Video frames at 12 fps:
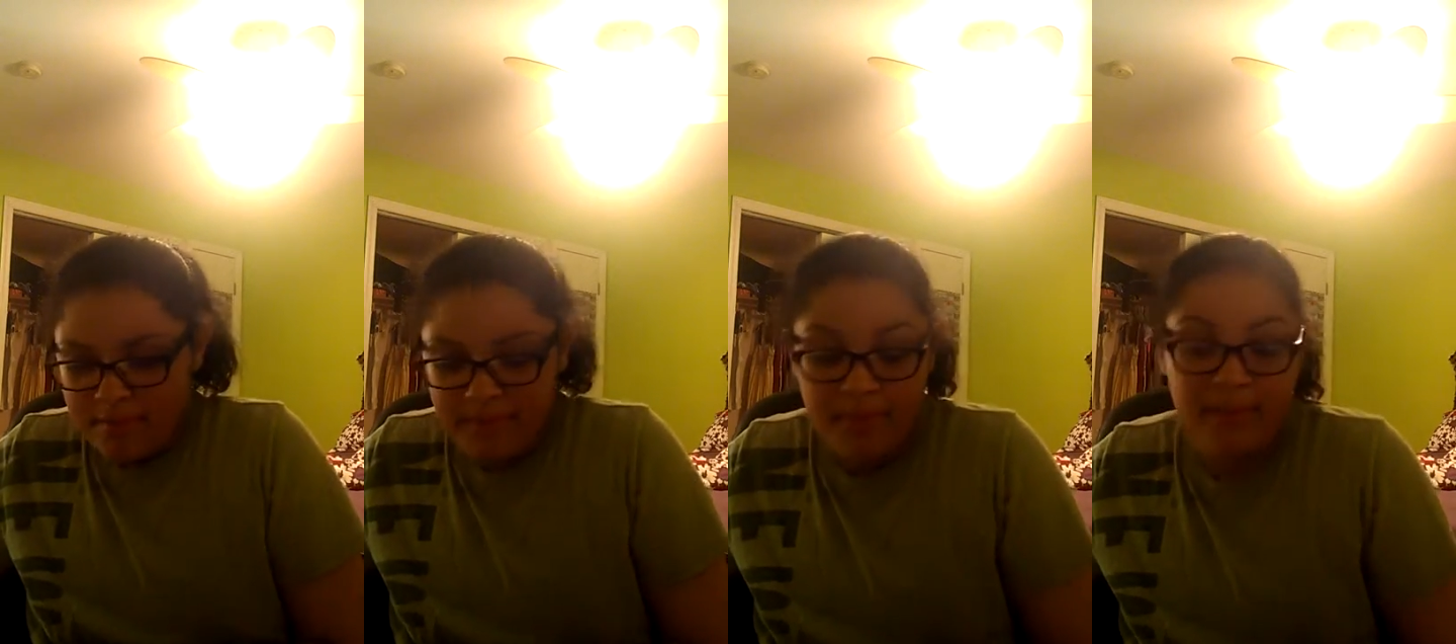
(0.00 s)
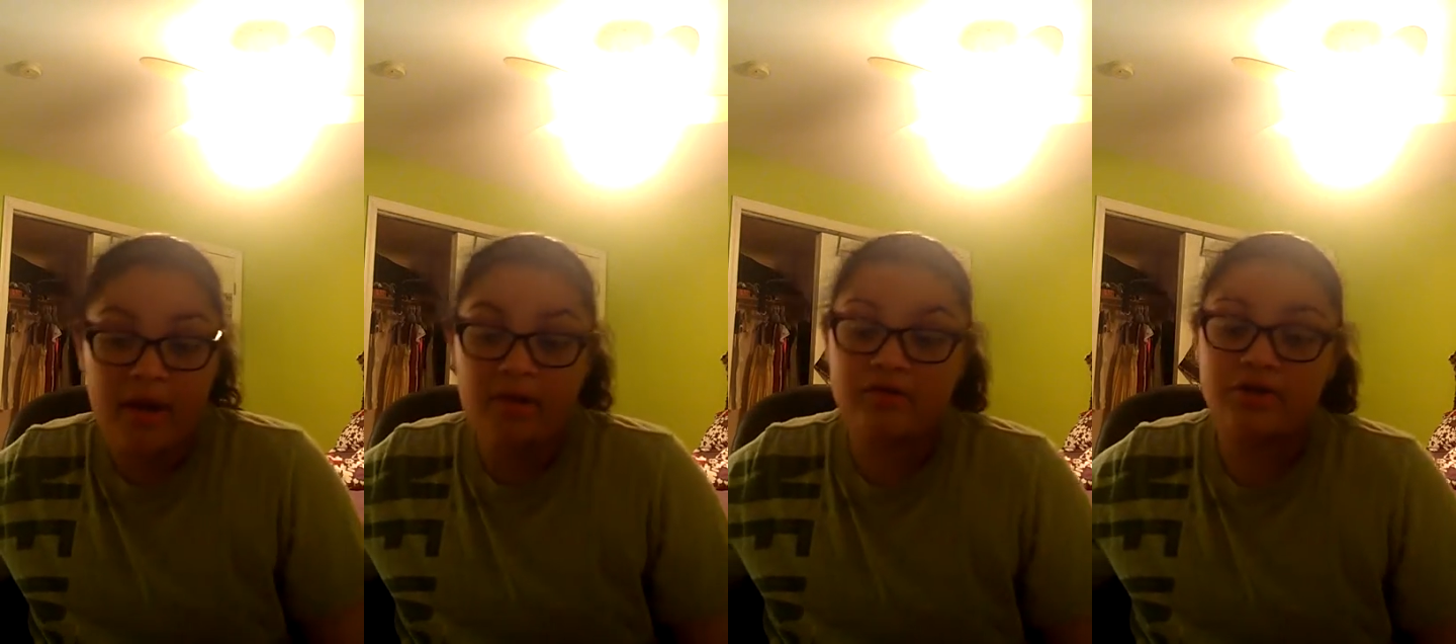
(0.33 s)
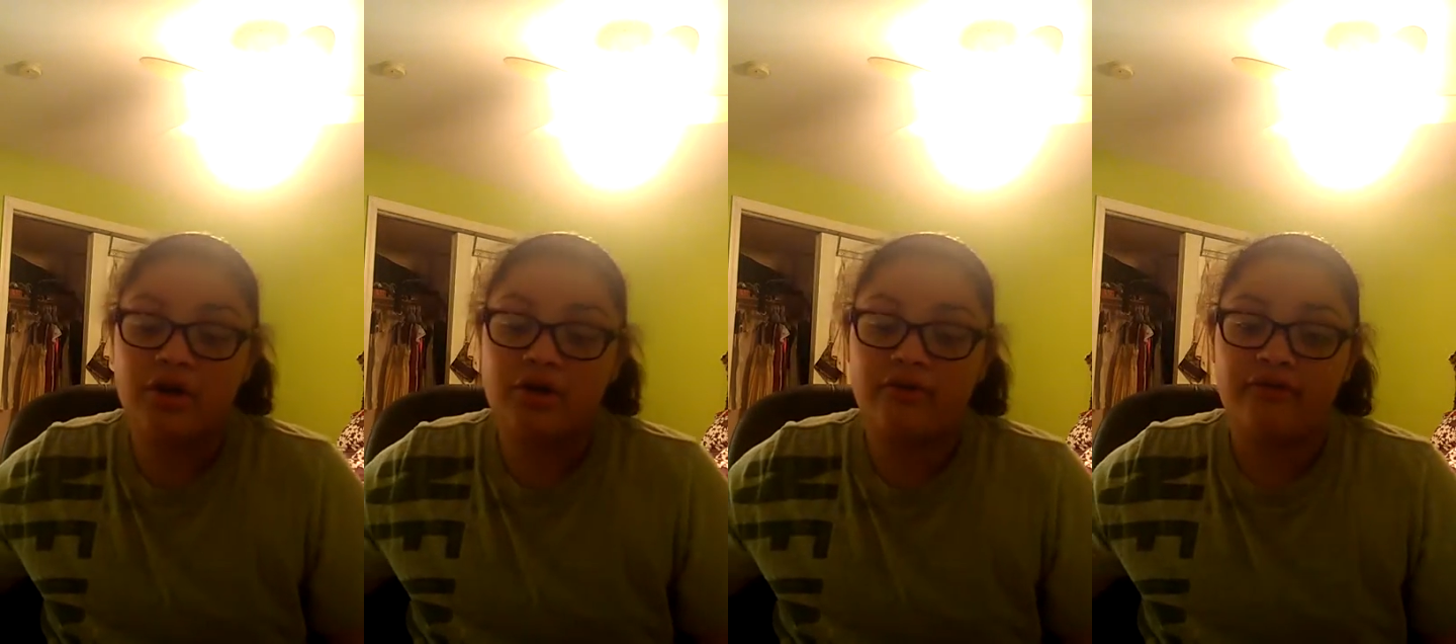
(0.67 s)
But my also
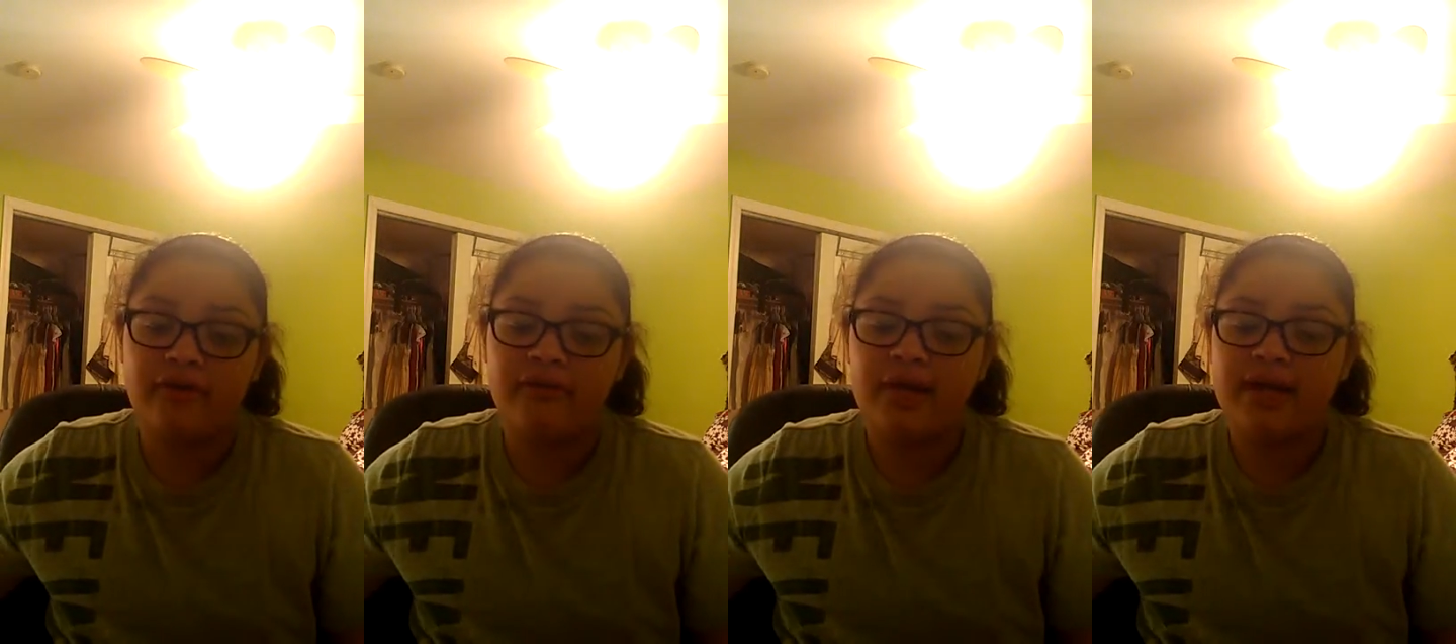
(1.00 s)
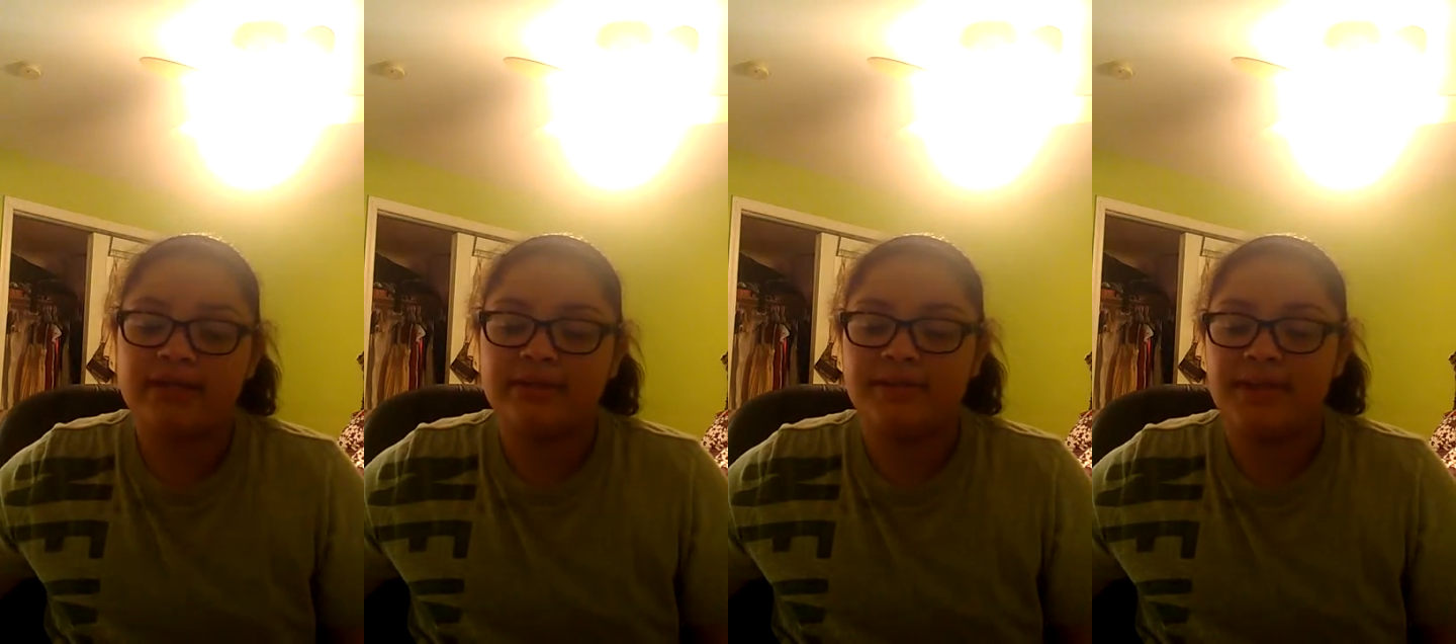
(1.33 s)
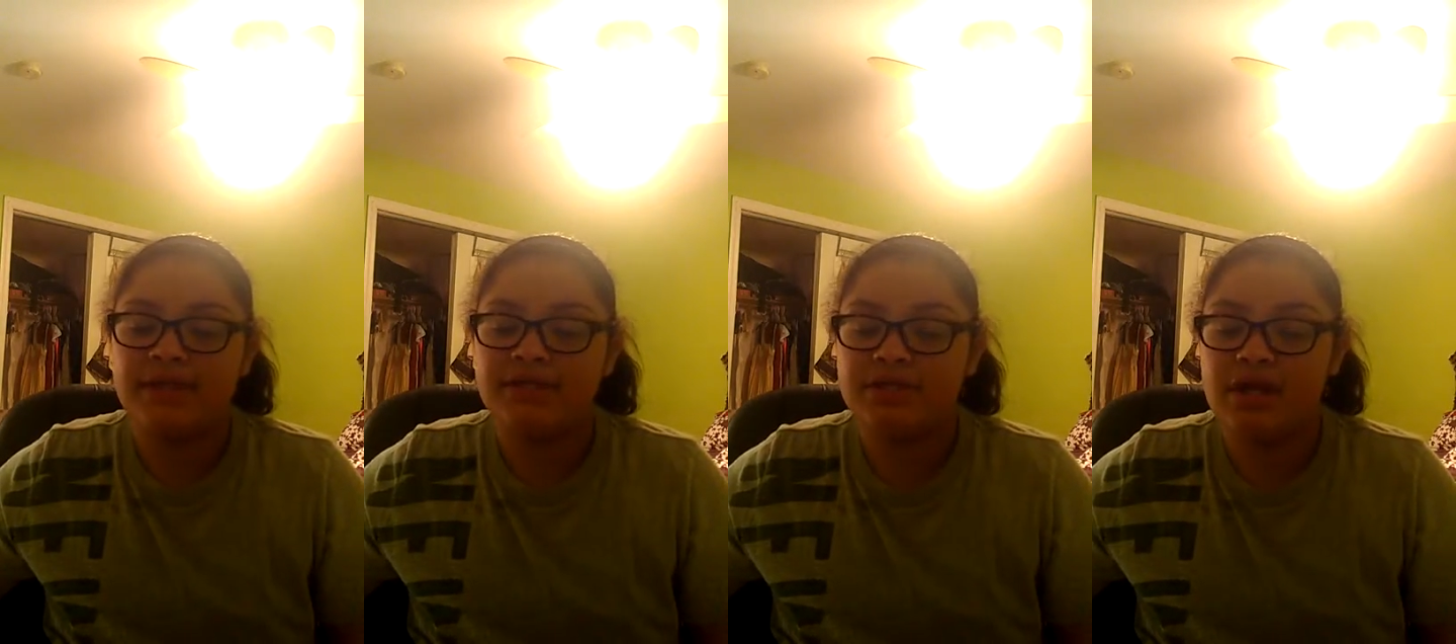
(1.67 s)
other favorite is
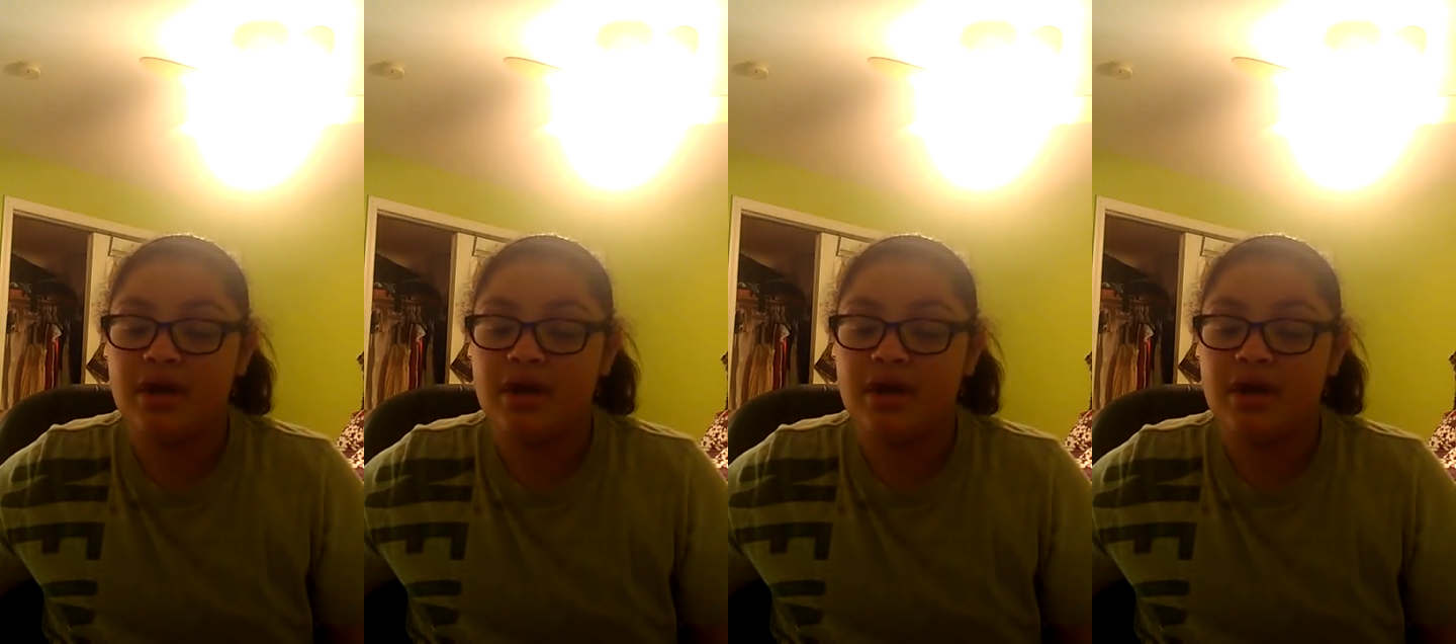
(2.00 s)
peach,